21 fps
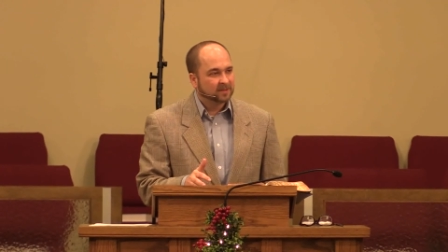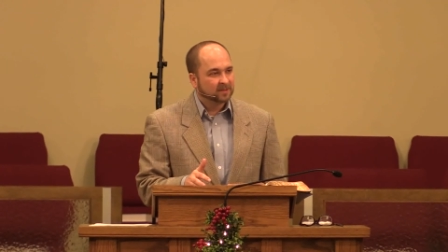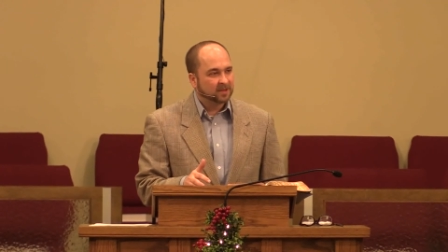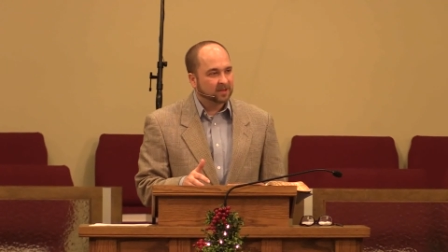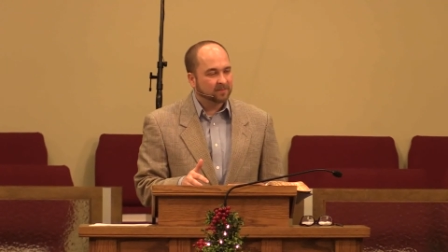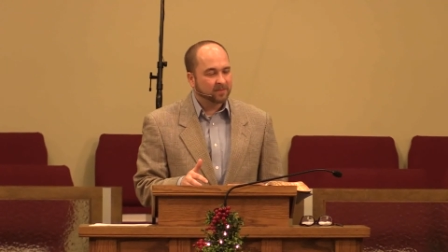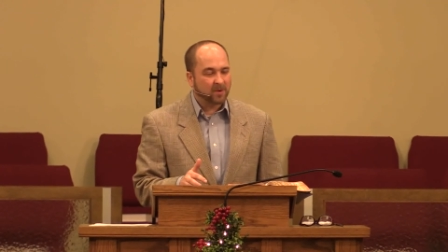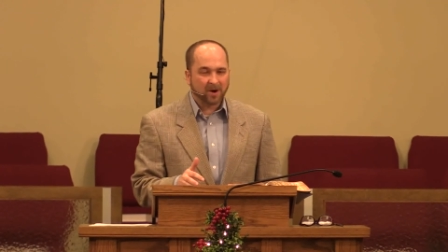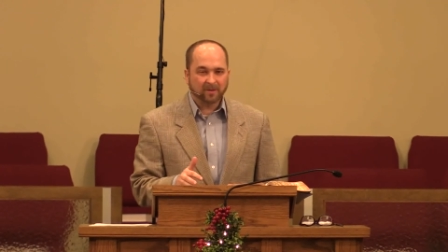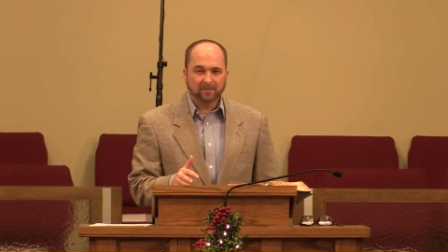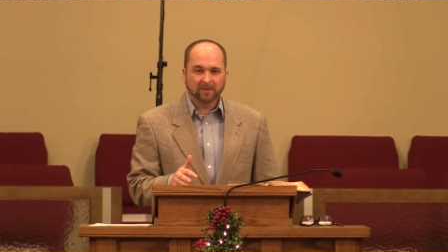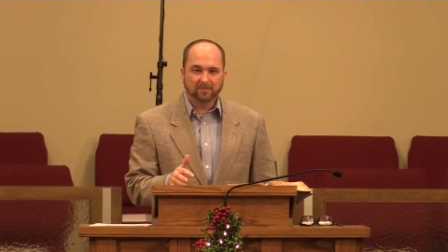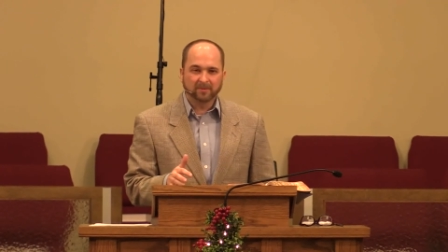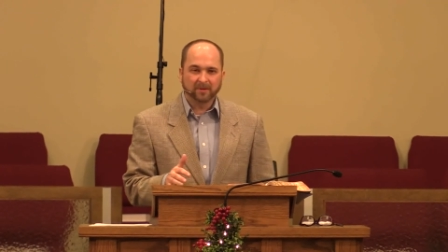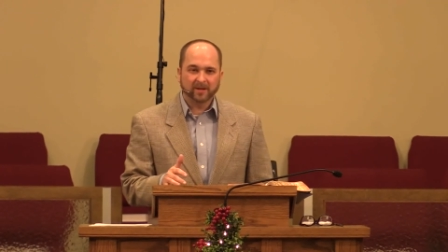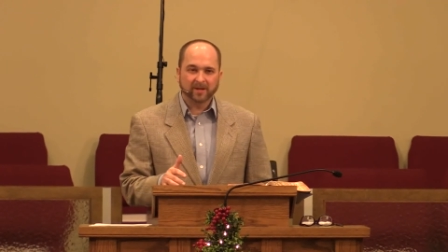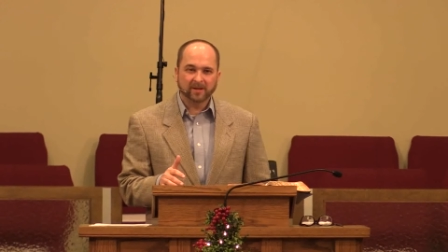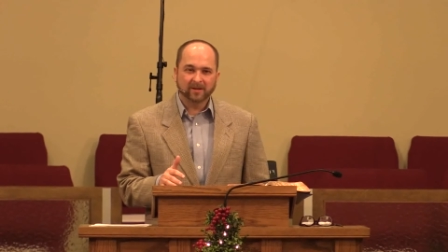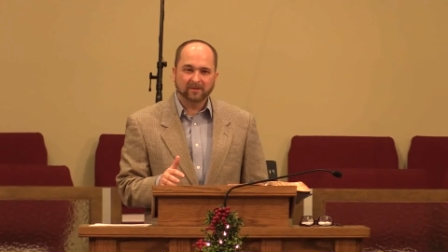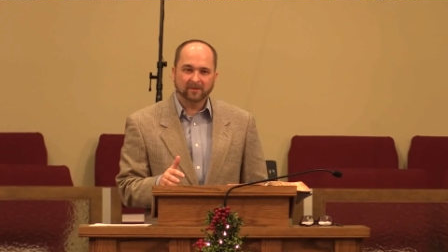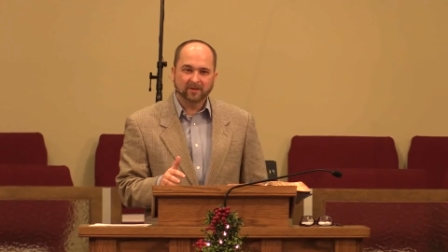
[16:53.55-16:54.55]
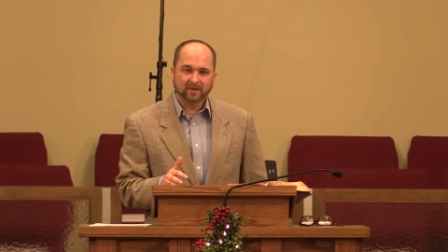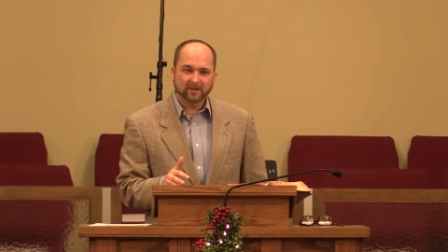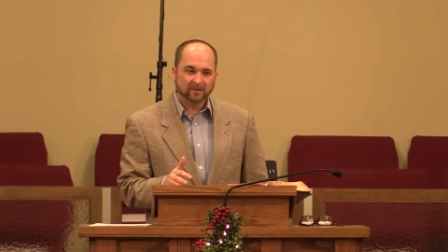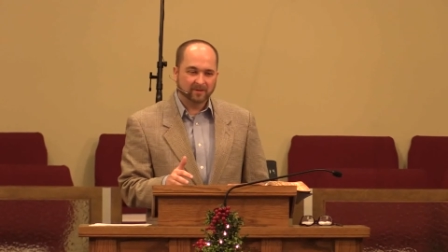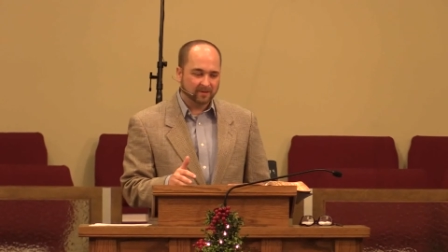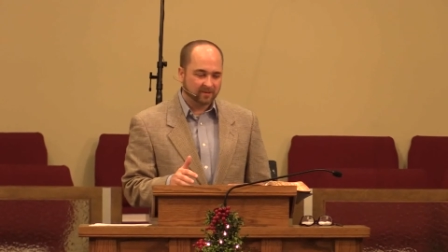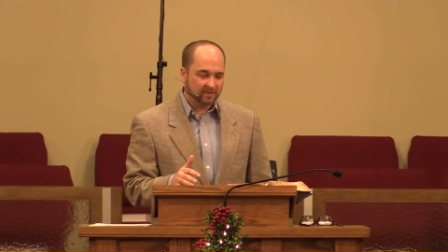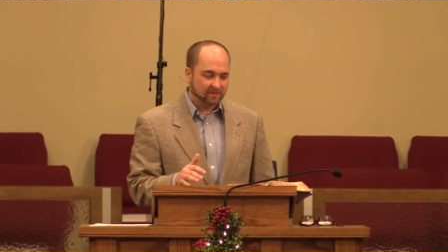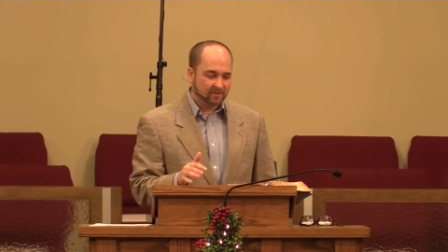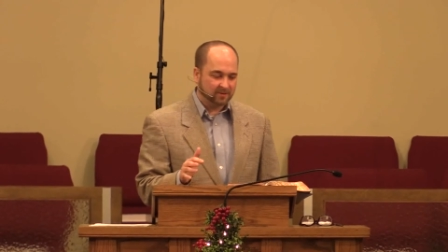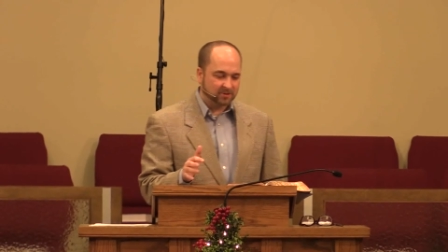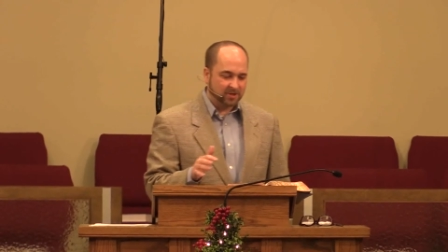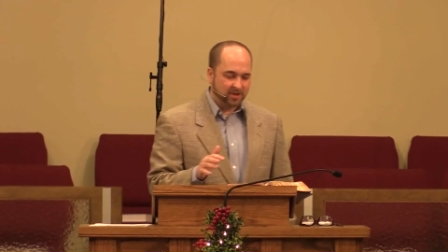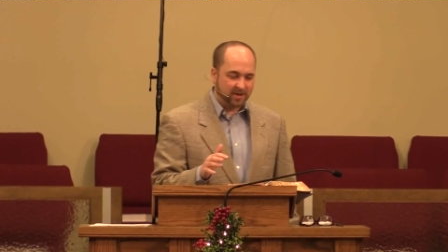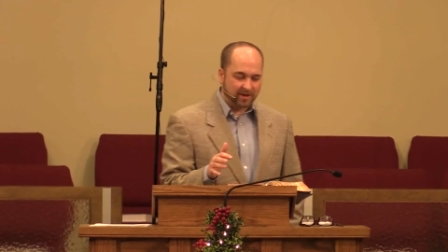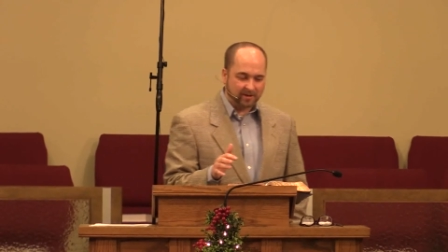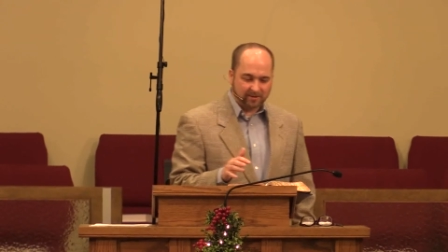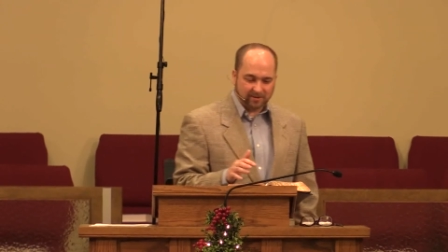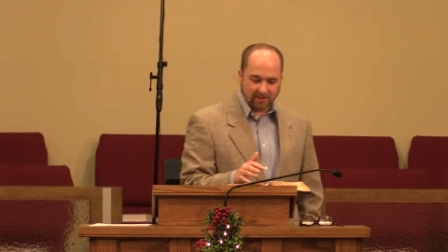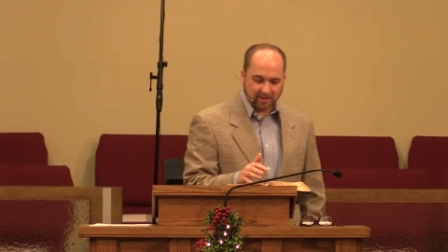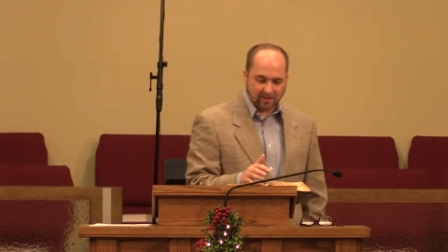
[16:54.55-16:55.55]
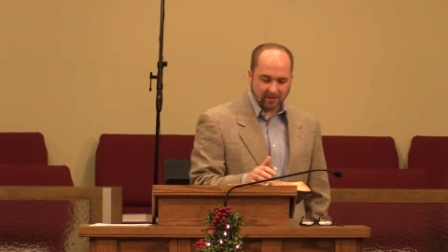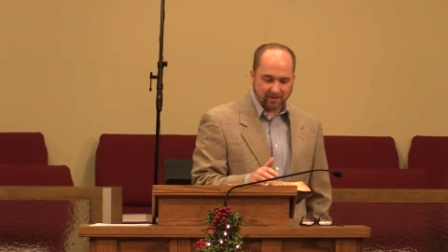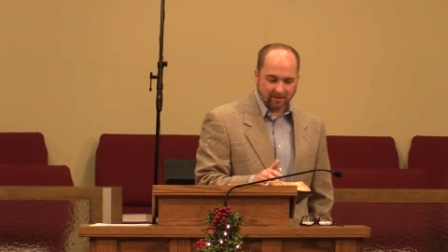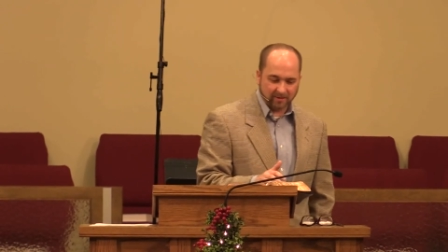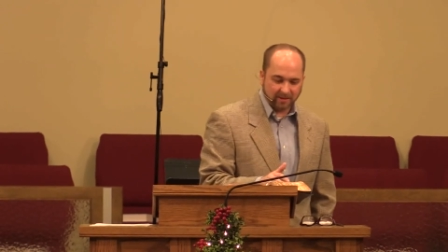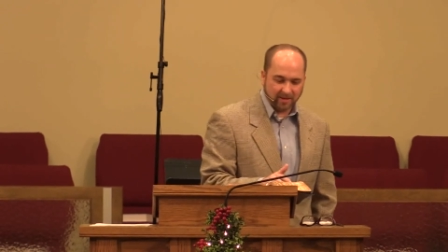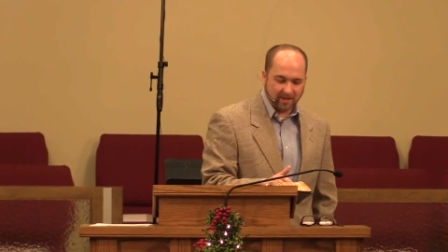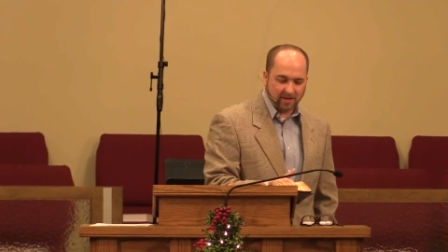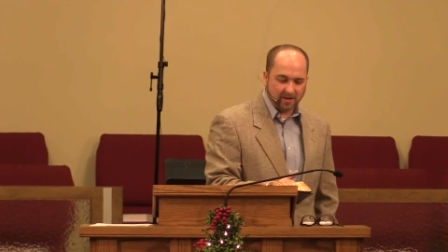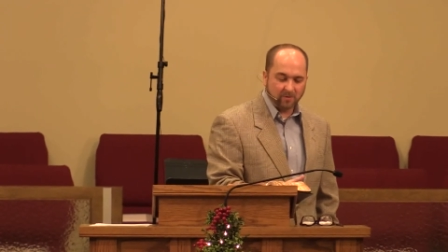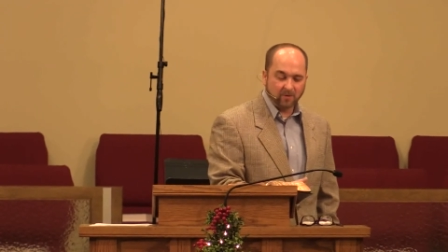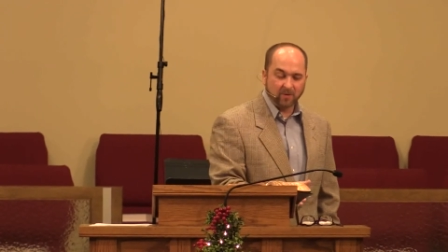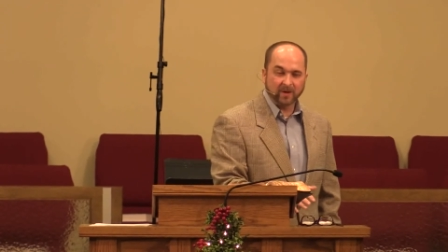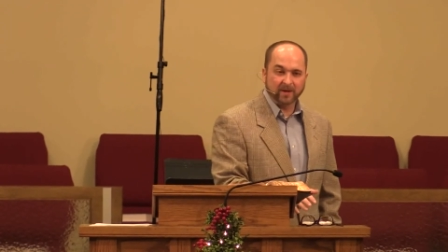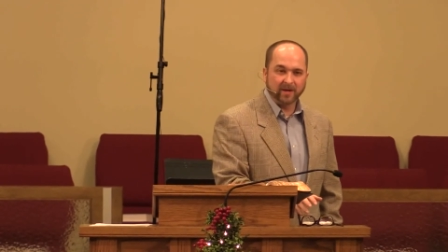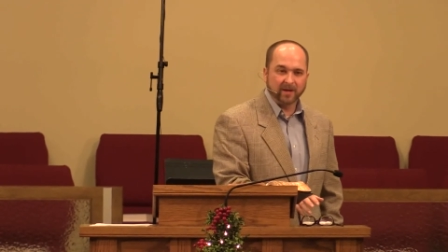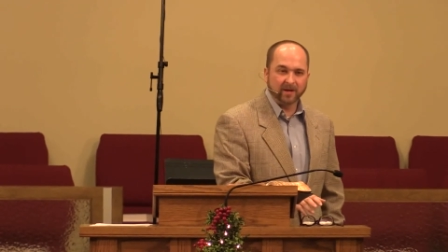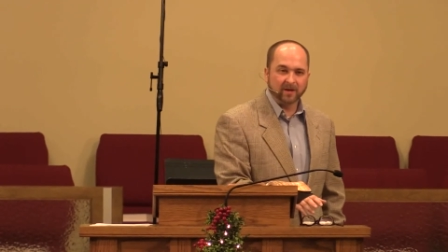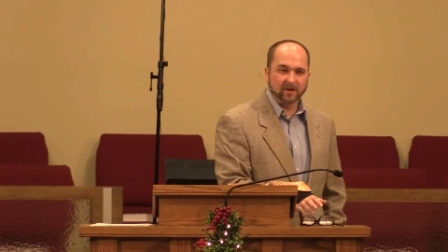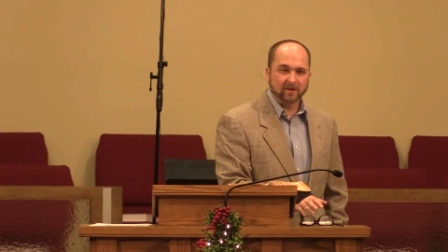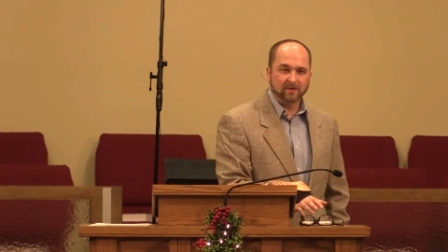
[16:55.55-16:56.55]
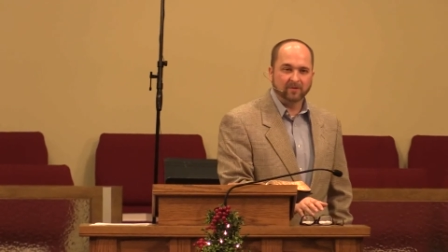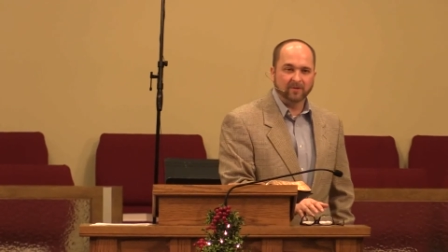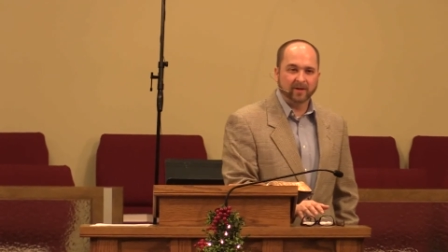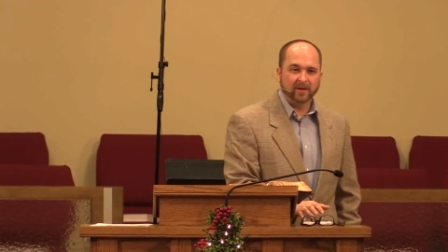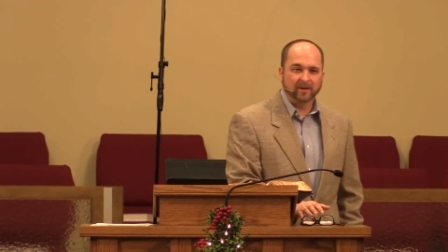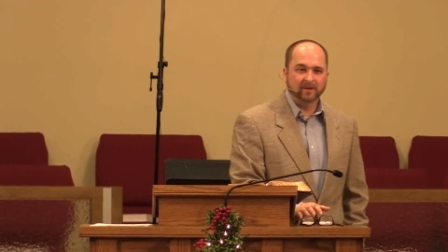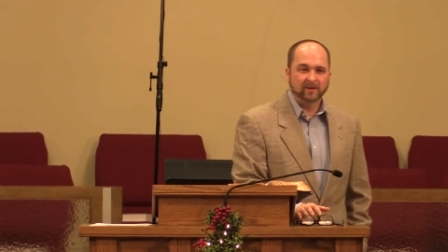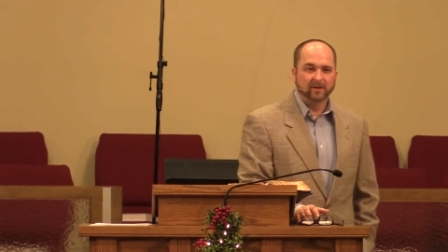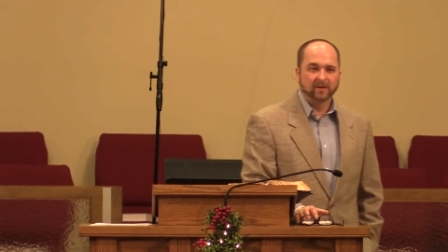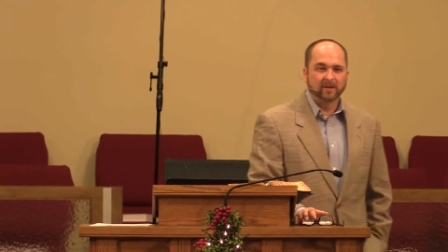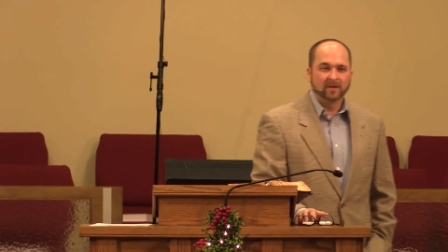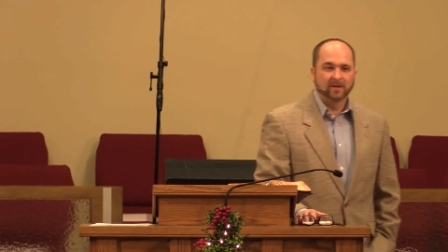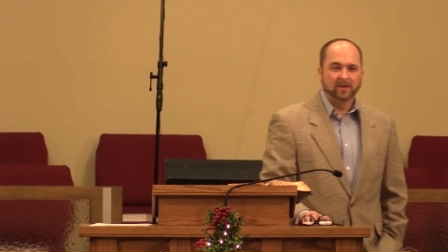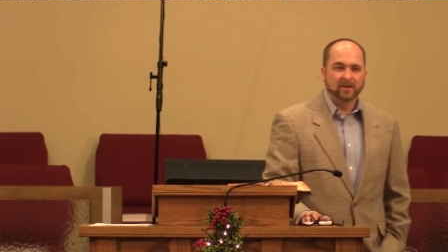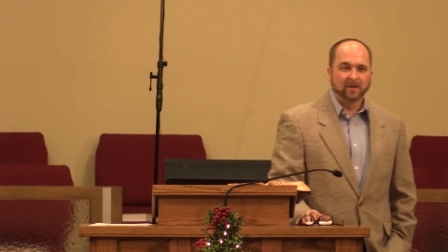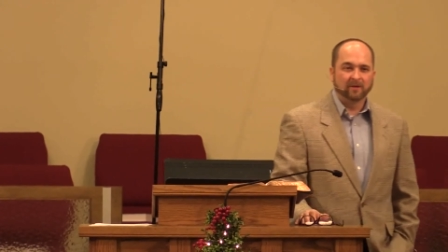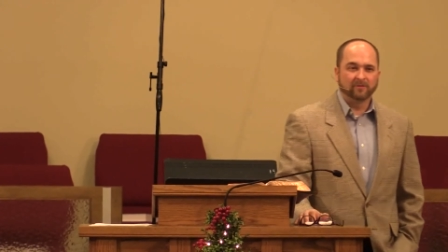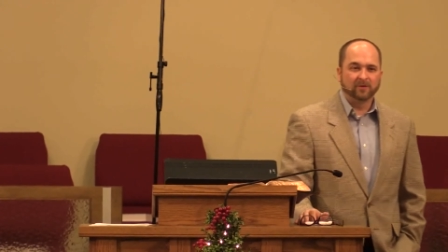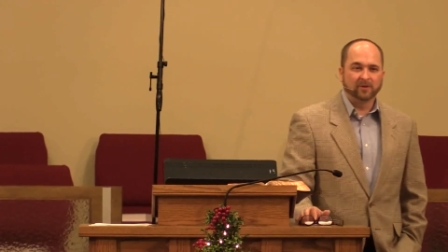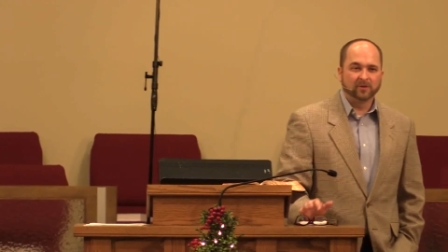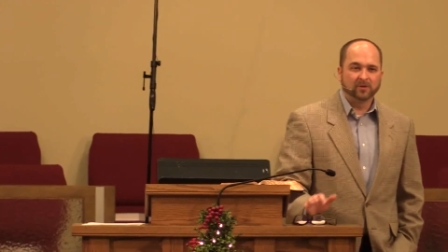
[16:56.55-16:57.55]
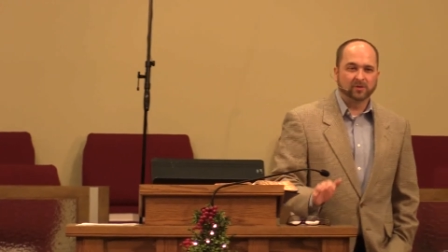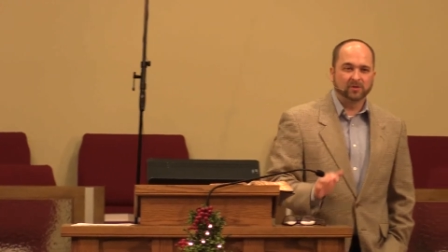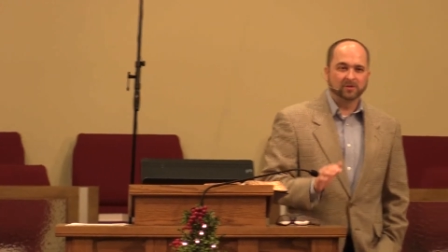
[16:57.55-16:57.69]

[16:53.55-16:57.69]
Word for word: Uh, probably there, there's not uh, anyone here that, if you